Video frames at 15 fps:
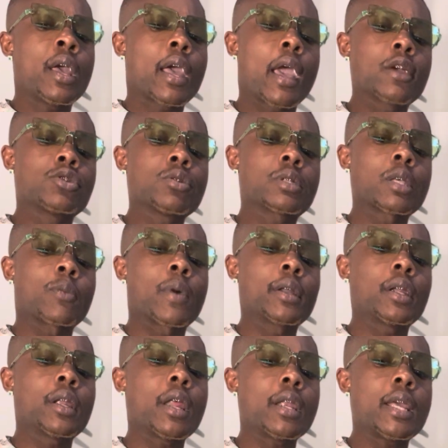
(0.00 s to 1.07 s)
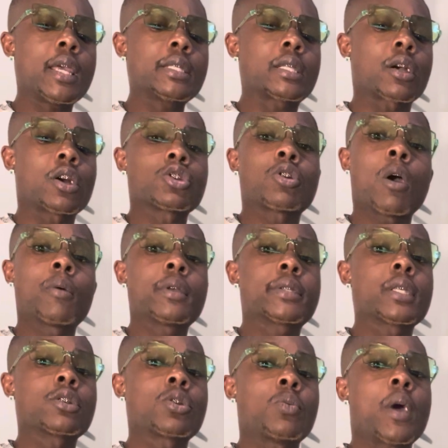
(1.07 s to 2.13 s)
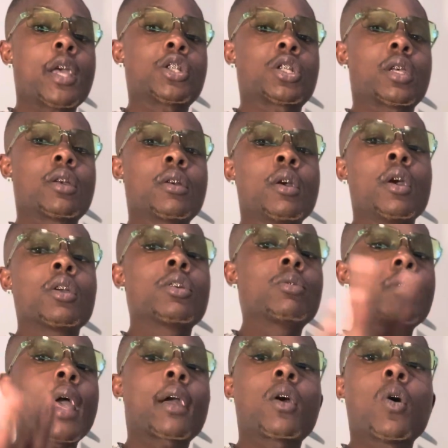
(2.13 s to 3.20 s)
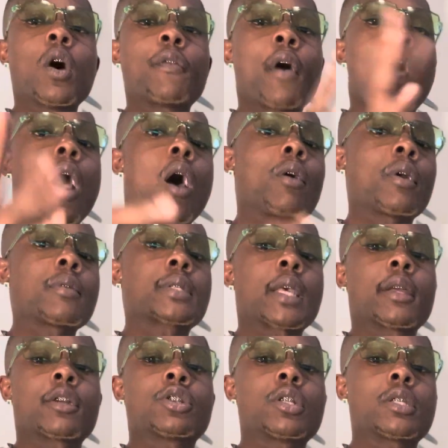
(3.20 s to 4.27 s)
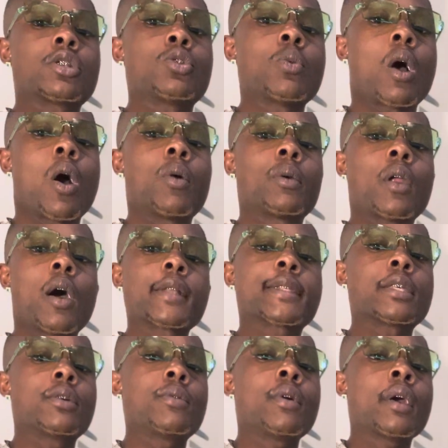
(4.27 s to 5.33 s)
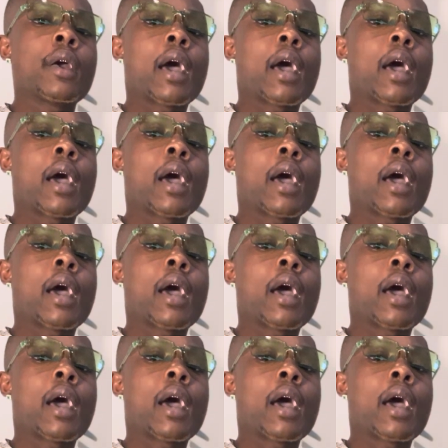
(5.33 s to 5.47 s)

As you surrender the need to control this situation, you let go of all those energies that you were holding on to.